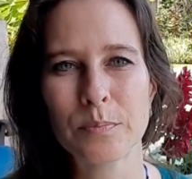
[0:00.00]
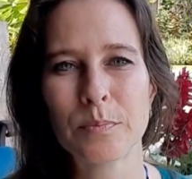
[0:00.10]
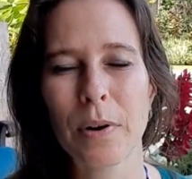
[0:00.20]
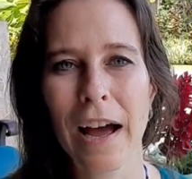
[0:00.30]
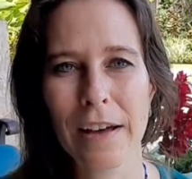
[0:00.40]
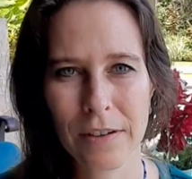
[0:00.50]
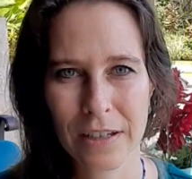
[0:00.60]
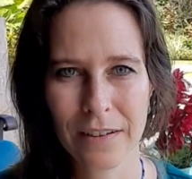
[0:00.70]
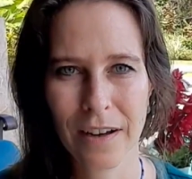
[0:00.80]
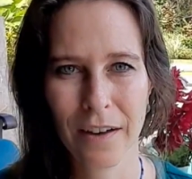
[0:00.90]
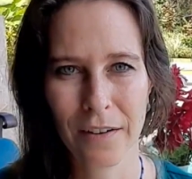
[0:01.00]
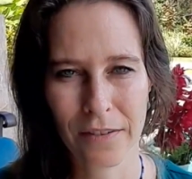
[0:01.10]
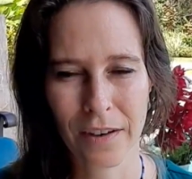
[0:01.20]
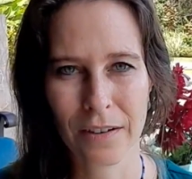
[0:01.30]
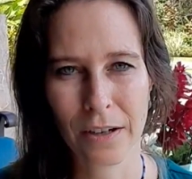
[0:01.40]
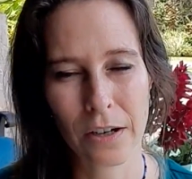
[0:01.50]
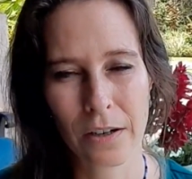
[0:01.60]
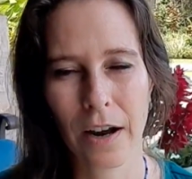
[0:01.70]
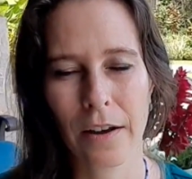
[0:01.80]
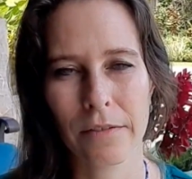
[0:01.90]
private healthcare here.
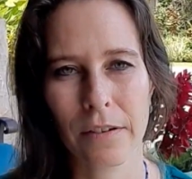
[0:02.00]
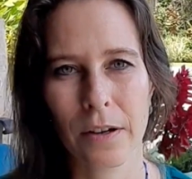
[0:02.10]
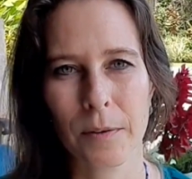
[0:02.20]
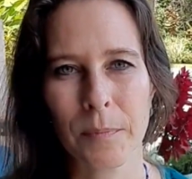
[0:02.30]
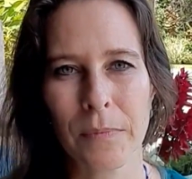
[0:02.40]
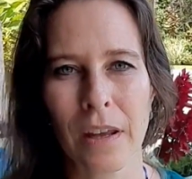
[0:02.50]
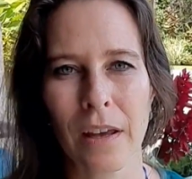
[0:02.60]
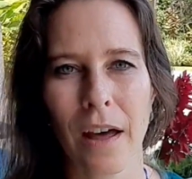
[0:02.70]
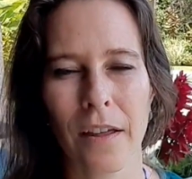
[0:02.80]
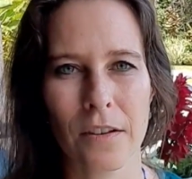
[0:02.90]
I have health